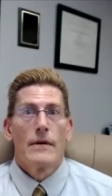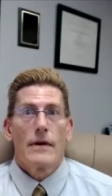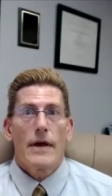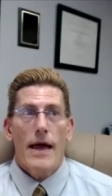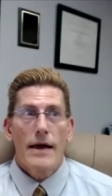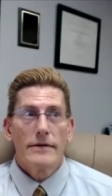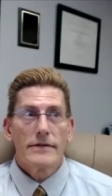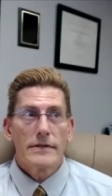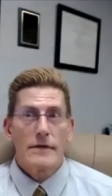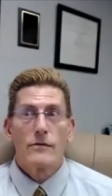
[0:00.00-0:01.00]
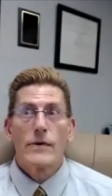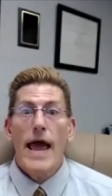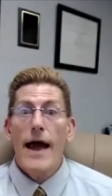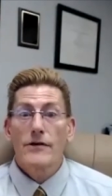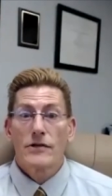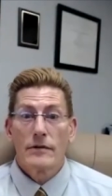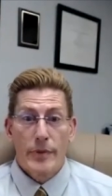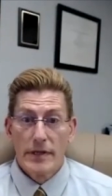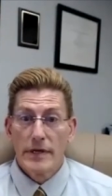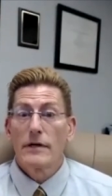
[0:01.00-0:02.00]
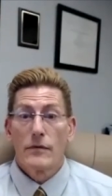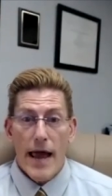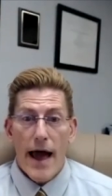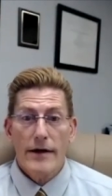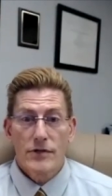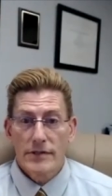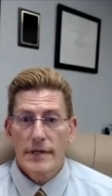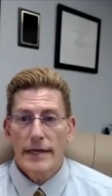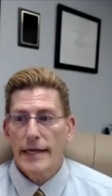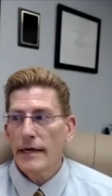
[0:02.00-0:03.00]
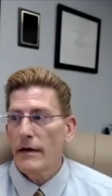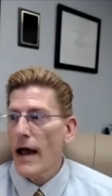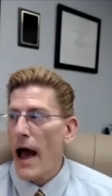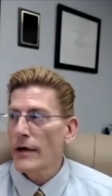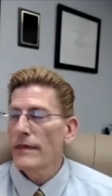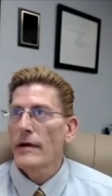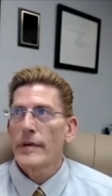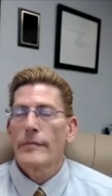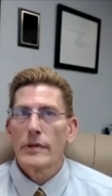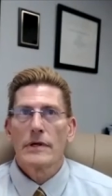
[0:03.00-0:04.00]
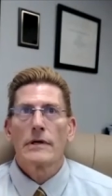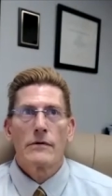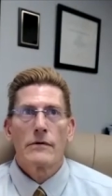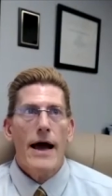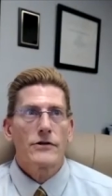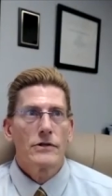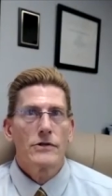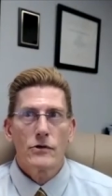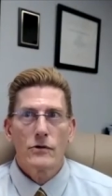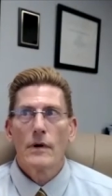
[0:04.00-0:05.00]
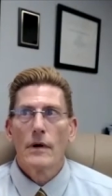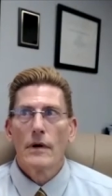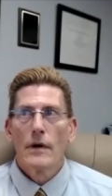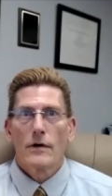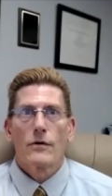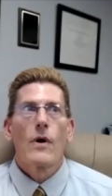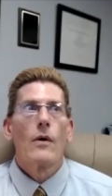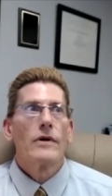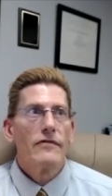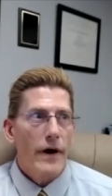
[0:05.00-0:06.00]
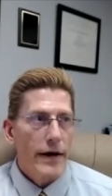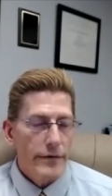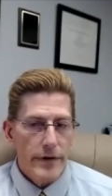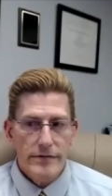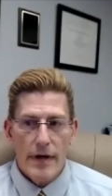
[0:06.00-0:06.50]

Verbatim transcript: And the reaction, political reactions like here, how could there be a political reaction to coronavirus?